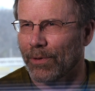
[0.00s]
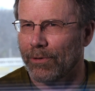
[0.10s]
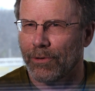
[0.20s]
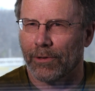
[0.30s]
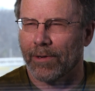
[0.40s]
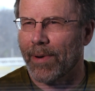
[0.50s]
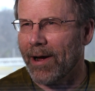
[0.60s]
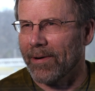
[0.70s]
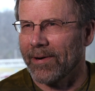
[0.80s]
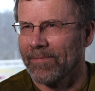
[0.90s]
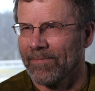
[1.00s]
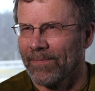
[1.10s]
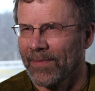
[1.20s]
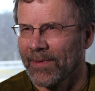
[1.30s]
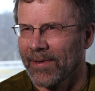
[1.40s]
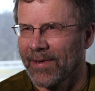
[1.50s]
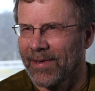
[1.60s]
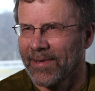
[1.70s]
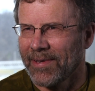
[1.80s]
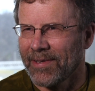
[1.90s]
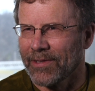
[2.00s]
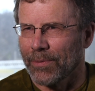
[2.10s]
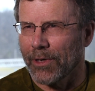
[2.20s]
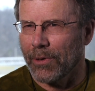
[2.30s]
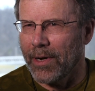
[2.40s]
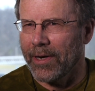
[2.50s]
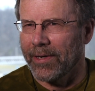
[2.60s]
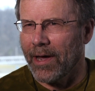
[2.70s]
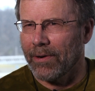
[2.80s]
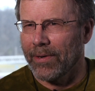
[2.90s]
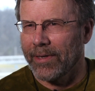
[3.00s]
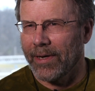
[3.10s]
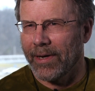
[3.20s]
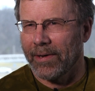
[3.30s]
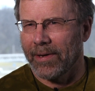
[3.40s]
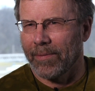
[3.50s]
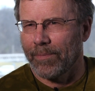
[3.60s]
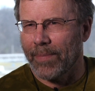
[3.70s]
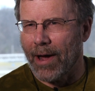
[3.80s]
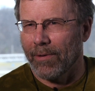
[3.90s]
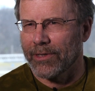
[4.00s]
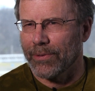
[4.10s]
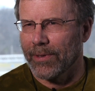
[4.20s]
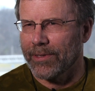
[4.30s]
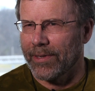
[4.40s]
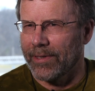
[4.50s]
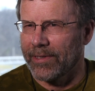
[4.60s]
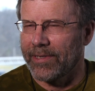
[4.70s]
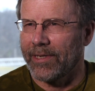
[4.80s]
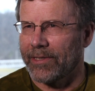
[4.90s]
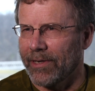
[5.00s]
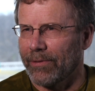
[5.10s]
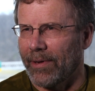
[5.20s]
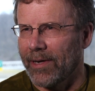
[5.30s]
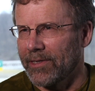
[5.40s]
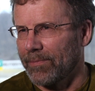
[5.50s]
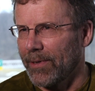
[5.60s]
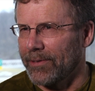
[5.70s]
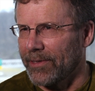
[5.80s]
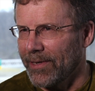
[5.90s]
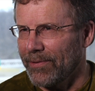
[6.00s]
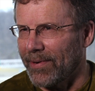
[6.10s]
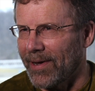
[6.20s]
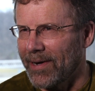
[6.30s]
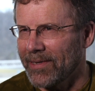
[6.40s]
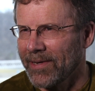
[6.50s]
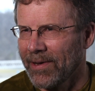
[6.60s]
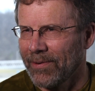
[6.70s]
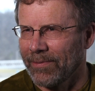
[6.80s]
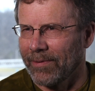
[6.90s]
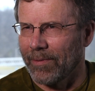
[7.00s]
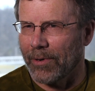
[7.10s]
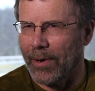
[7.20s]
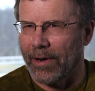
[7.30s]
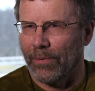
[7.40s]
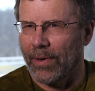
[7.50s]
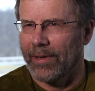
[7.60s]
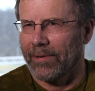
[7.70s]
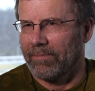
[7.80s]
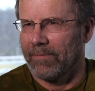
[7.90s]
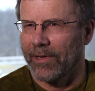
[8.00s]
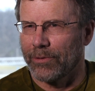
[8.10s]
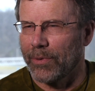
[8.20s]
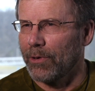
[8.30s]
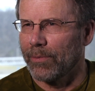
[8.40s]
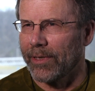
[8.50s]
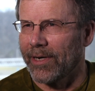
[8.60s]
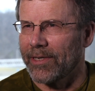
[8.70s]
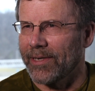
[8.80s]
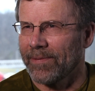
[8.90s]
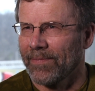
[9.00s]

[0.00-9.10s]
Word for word: or nuclear power. So we're creating not only a, a power source that is decentralized as opposed to centralized, we're creating one that is renewable energy.